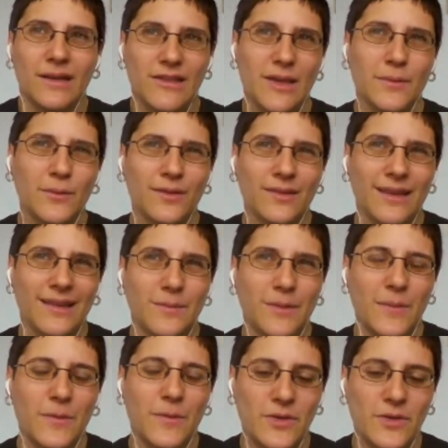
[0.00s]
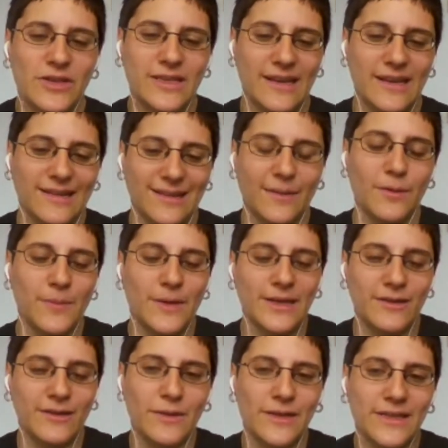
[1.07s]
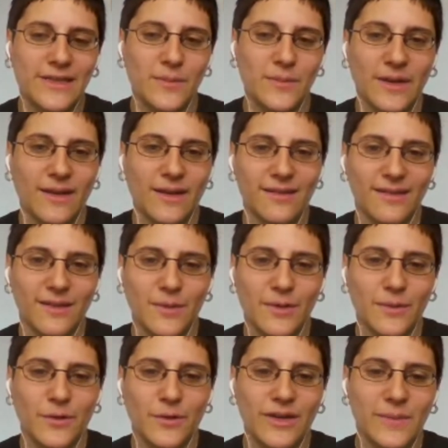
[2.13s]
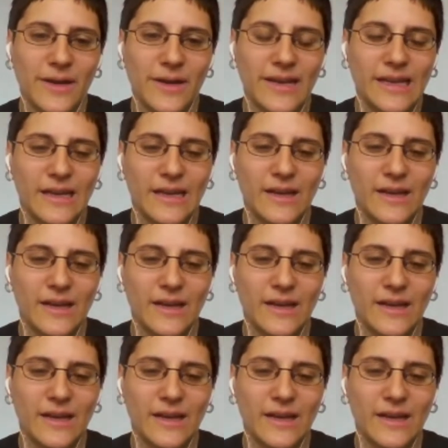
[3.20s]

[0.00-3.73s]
James was saying that maybe we should take a supplement in the winter because he's a bit worried about it.